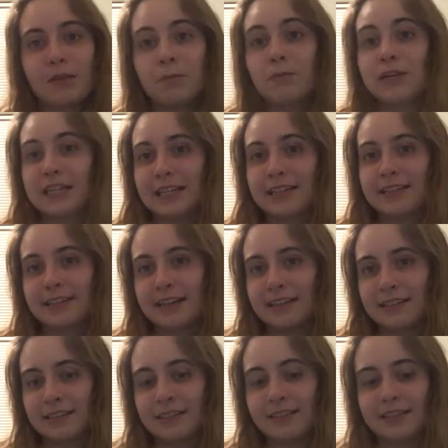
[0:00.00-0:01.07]
pretty
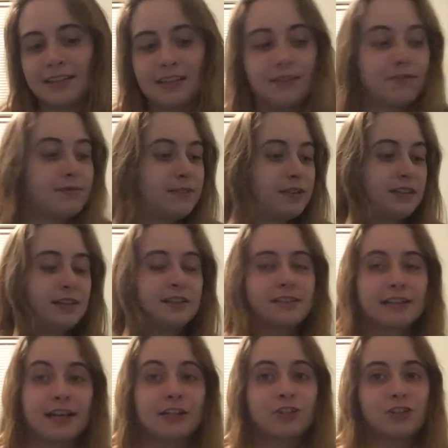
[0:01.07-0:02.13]
excited to see if he does
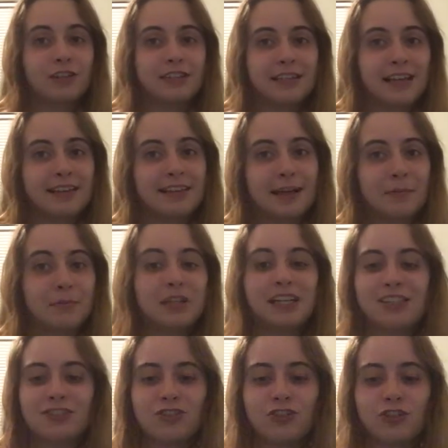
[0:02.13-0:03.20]
actually take that
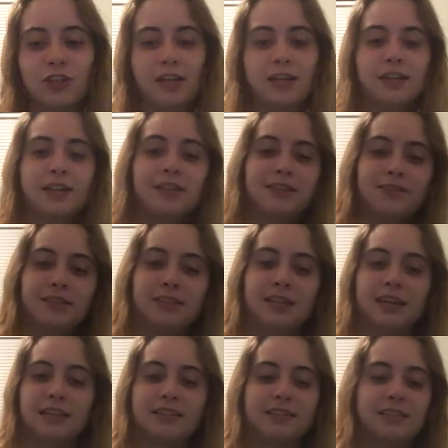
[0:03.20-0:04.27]
plunge, and if he
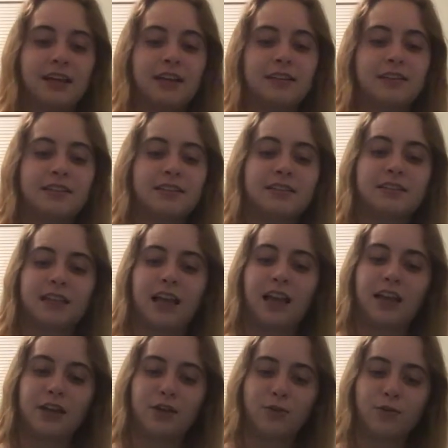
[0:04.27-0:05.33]
does, that is
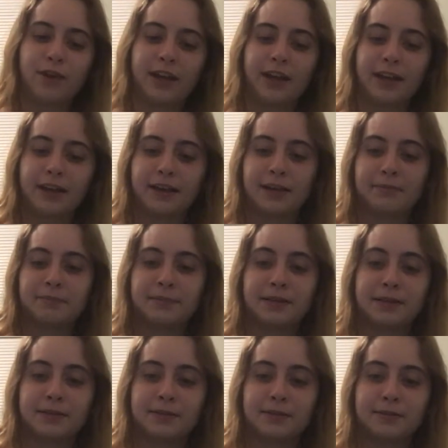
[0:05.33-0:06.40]
a-okay. I'm
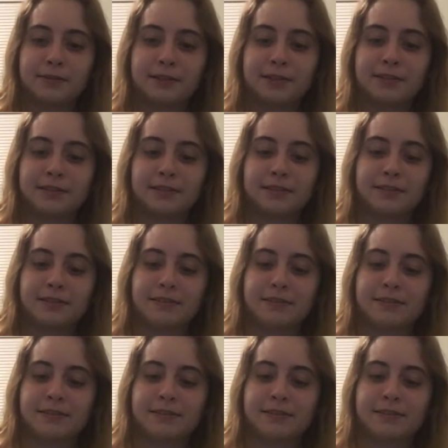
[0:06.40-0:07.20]
not going to